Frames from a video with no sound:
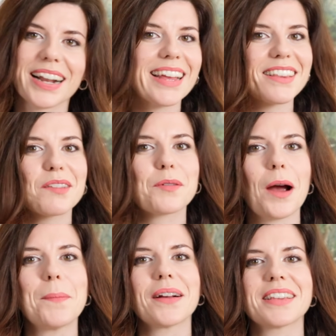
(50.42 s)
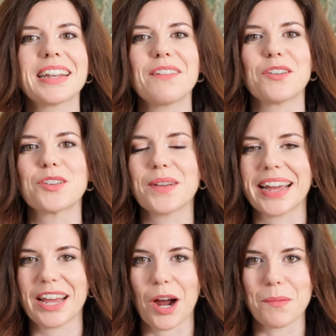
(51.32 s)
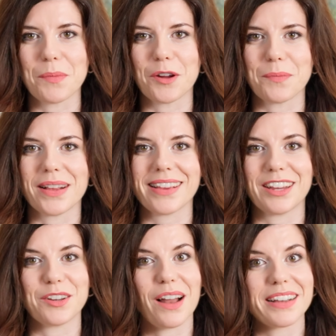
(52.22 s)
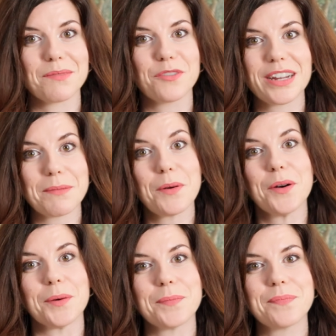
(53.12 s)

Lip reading: click the subscribe button if you're doing any home improvements and you'd like some free support.